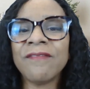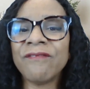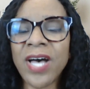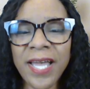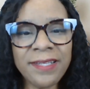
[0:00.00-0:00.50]

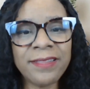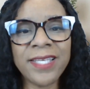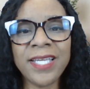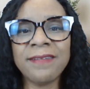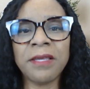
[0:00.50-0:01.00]
Find the
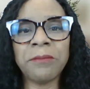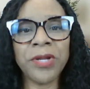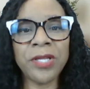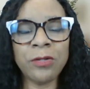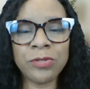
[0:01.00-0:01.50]
things that
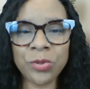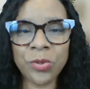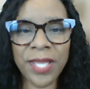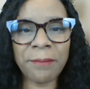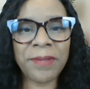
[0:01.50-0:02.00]
bring you
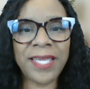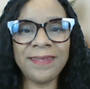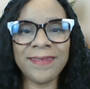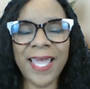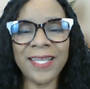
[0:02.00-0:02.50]
joy and
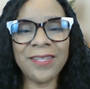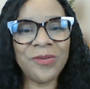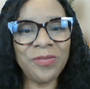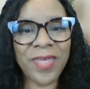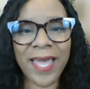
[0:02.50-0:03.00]
peace and
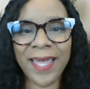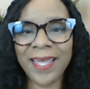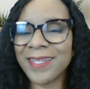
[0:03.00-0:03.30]
do that.